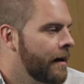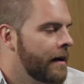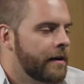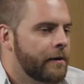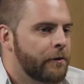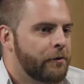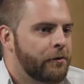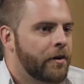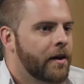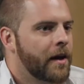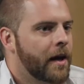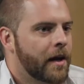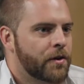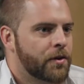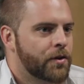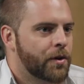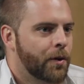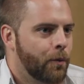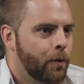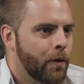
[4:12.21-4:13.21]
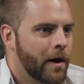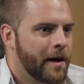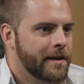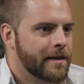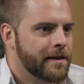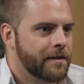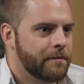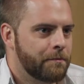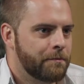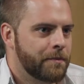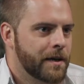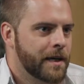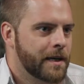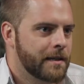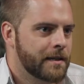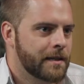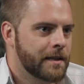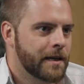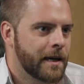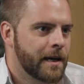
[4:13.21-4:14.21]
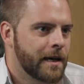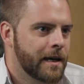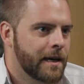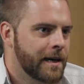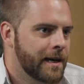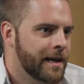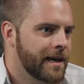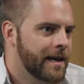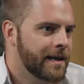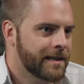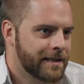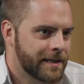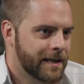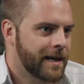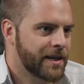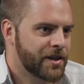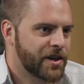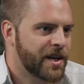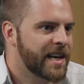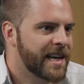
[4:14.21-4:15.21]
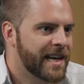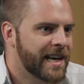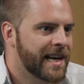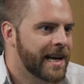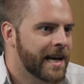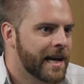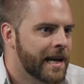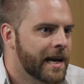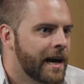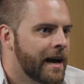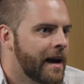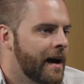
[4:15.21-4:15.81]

and the financial weight of BT slash EE